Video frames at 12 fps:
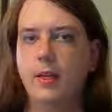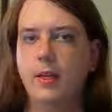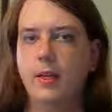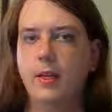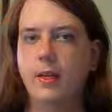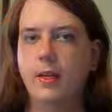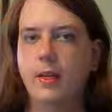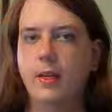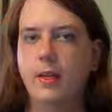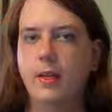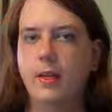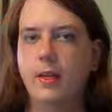Well,
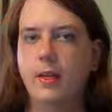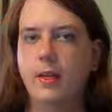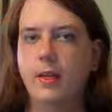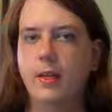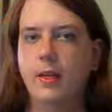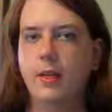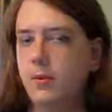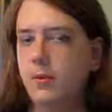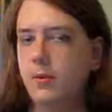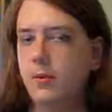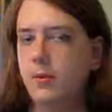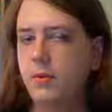
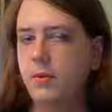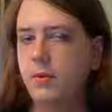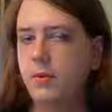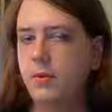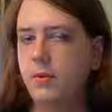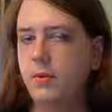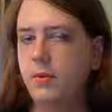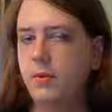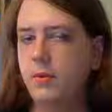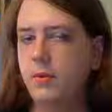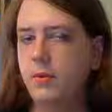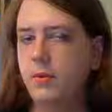it also just works with
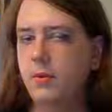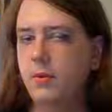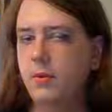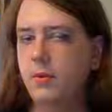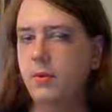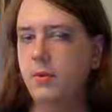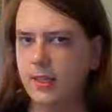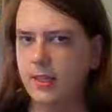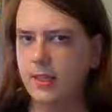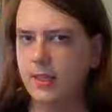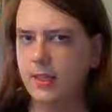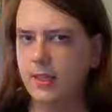general navigation. It can
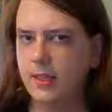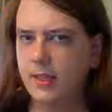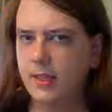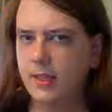send